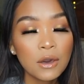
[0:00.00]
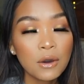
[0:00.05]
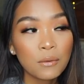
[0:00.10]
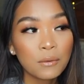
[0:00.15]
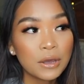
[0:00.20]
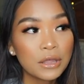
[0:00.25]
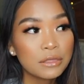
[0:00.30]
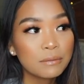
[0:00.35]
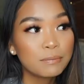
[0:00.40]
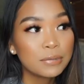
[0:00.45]

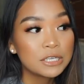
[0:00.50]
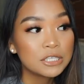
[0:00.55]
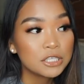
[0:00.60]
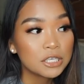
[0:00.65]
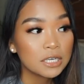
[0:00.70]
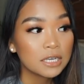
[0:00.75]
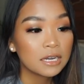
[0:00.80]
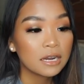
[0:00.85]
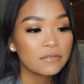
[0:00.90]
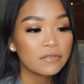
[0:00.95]
with
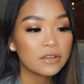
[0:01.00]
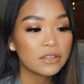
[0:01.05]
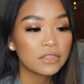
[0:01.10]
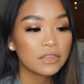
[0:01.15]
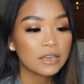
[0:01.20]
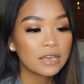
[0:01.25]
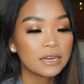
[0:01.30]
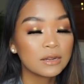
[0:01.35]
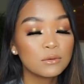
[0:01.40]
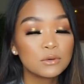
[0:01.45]
budgeting and
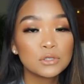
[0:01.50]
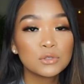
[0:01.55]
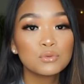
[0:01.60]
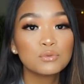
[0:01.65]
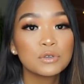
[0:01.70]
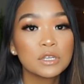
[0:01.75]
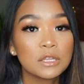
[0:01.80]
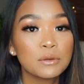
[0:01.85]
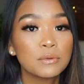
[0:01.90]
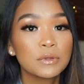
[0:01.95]
everything, and it was
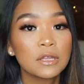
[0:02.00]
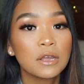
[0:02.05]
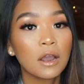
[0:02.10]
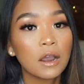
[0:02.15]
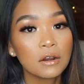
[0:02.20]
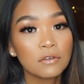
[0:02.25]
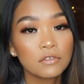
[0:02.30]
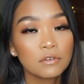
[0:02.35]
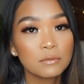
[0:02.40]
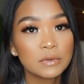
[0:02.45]
really
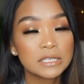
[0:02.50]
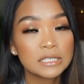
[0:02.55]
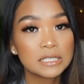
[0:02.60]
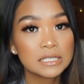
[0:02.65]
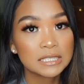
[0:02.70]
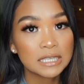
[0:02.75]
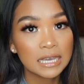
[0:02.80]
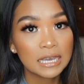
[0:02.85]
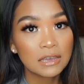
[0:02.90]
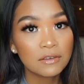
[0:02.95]
hard for me to
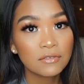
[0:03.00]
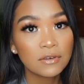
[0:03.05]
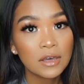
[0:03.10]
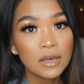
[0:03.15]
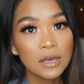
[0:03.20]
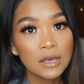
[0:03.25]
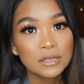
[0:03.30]
save.